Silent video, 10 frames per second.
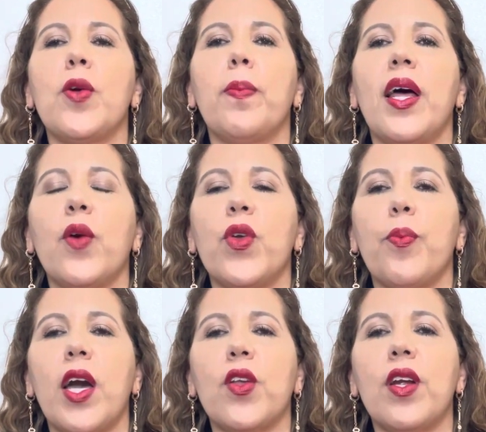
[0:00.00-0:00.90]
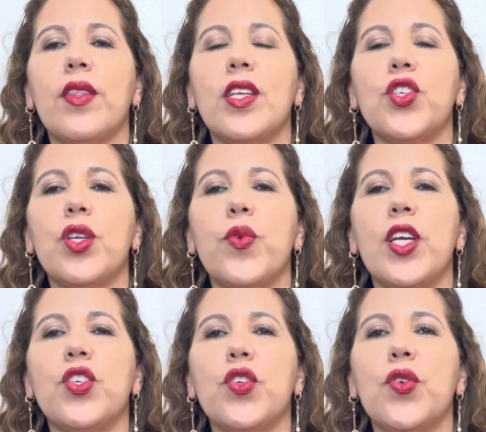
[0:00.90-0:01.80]
blind with macular
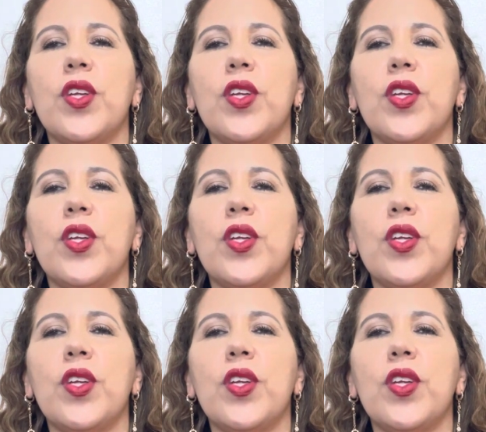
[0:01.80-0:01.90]
degeneration.